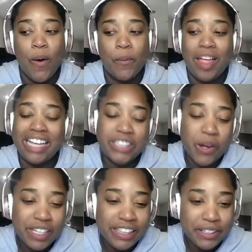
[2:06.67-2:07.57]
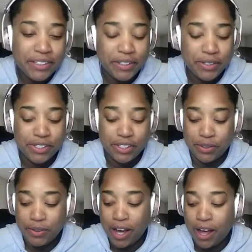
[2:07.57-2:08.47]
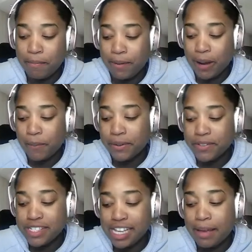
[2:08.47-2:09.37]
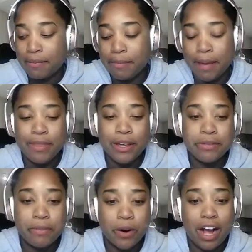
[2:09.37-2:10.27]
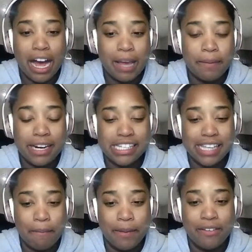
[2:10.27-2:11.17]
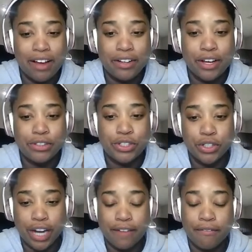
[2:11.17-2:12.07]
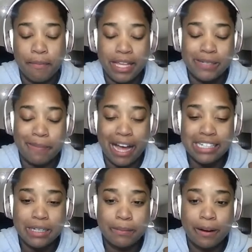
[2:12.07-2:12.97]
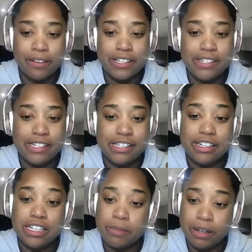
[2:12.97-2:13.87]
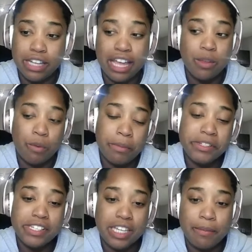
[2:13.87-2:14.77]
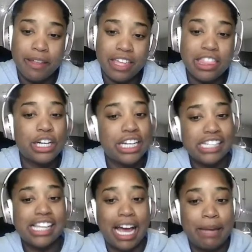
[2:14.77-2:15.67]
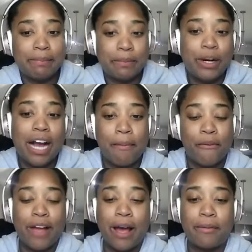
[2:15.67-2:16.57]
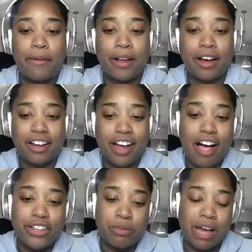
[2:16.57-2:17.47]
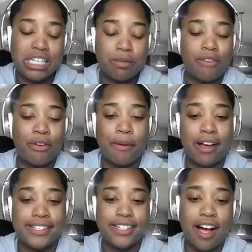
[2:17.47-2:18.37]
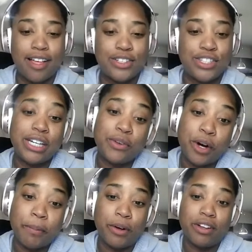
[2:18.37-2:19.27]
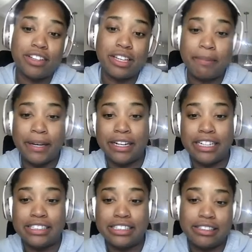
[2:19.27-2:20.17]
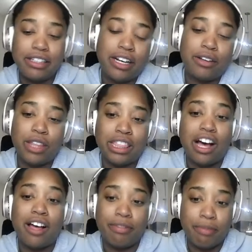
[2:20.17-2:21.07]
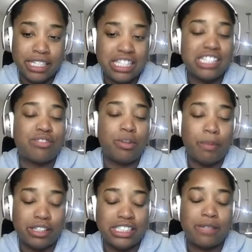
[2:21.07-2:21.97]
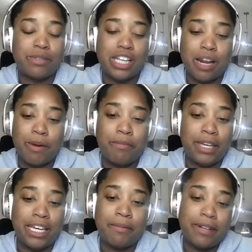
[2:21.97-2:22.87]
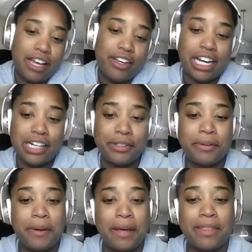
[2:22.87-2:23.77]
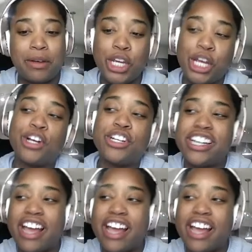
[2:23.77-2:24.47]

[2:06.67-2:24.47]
Well, I don't think they'll lose to UConn, but I will say maybe there's more hype and excitement around Coach Grant for men's basketball this season, especially in the women's team. I think there is more hype around college basketball for Boston College than normal compared. They thought that this football team was going to be big, but now you kind of do away with it.